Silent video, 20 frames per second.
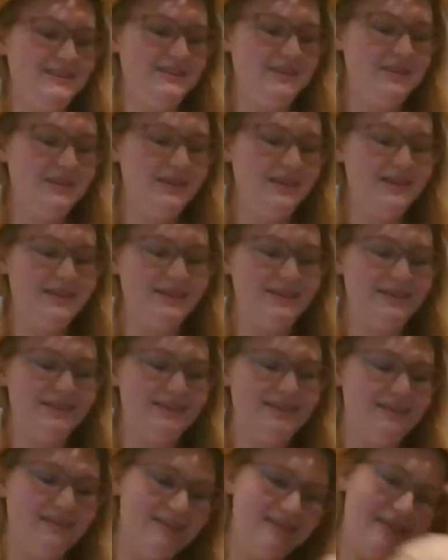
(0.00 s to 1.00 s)
So yeah,
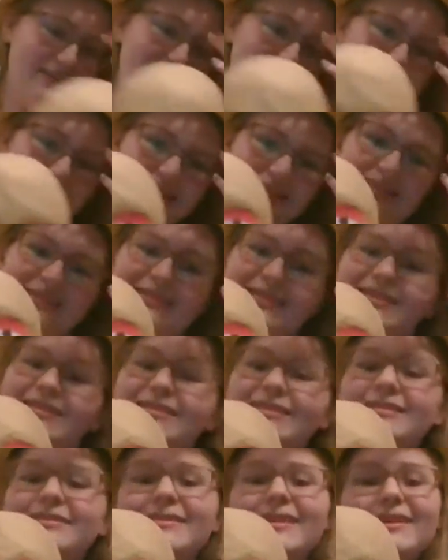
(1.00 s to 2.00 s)

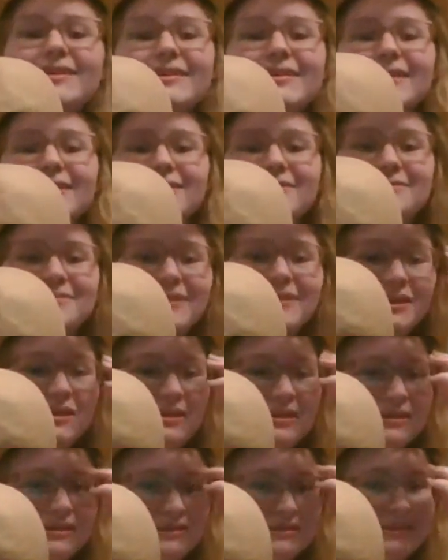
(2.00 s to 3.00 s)
this is the other thing.
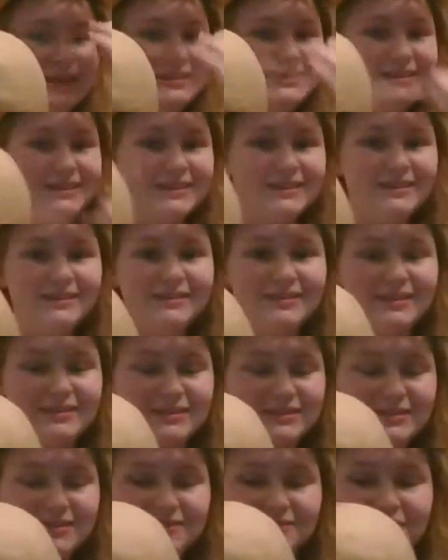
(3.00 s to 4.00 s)
Let's see, does
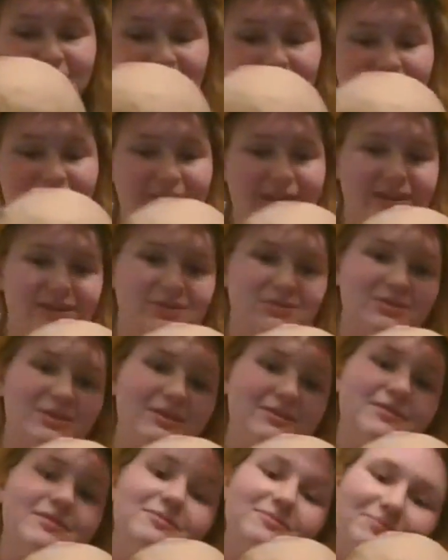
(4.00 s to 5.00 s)
it still fit my face, sort of?